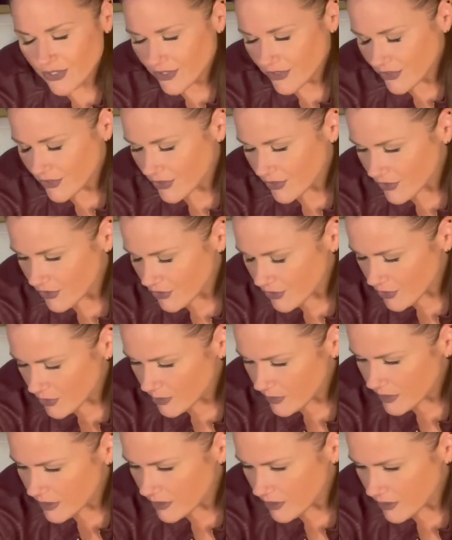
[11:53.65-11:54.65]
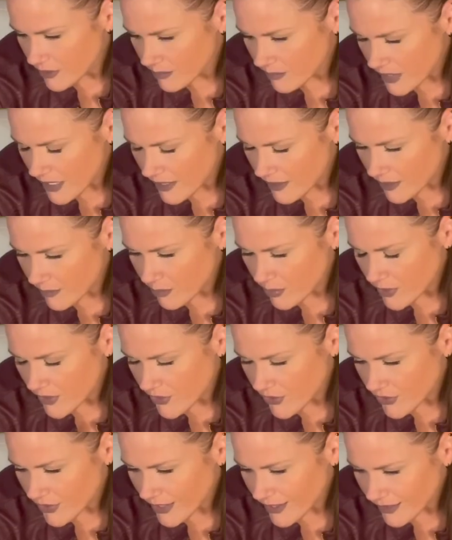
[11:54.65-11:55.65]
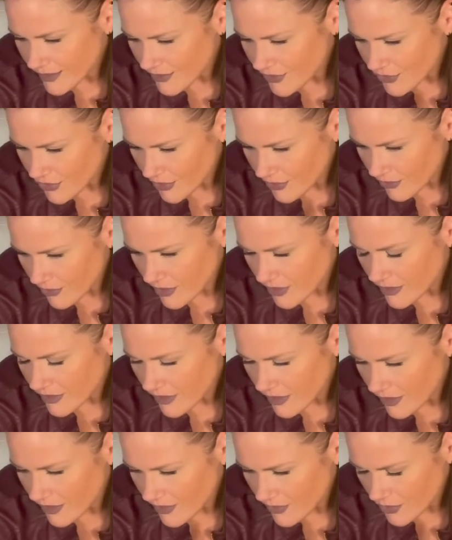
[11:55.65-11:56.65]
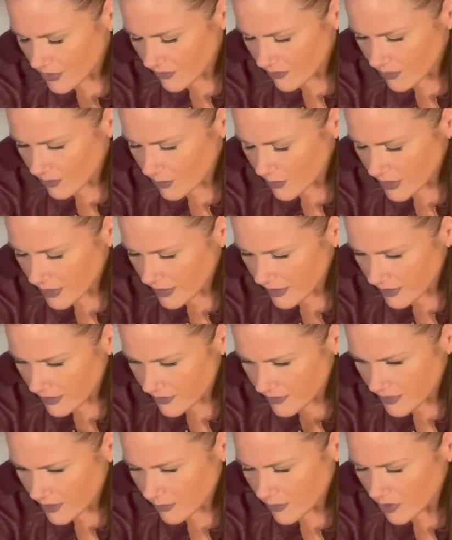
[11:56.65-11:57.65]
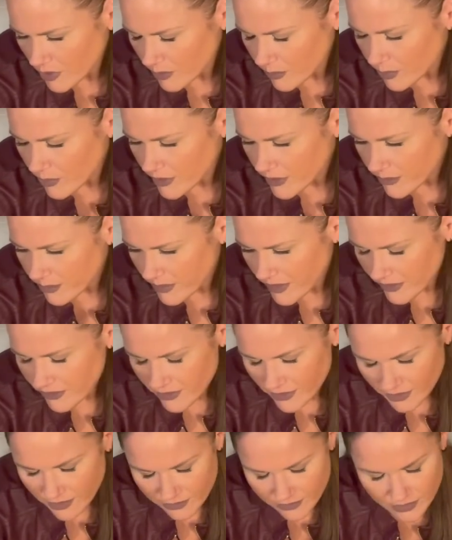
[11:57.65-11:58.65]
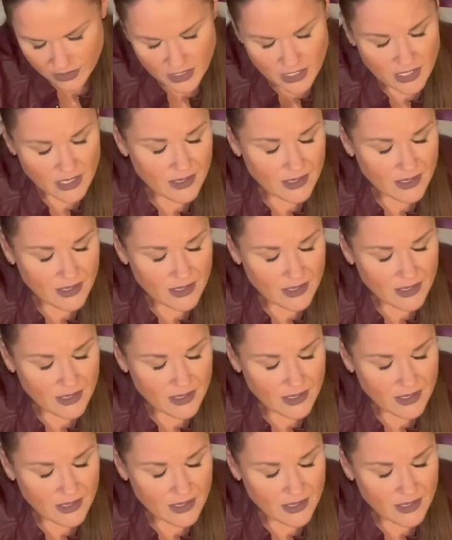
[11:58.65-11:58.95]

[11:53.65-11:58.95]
It's just you and them and appreciating each other and the connection for what it is that will help bring it back together.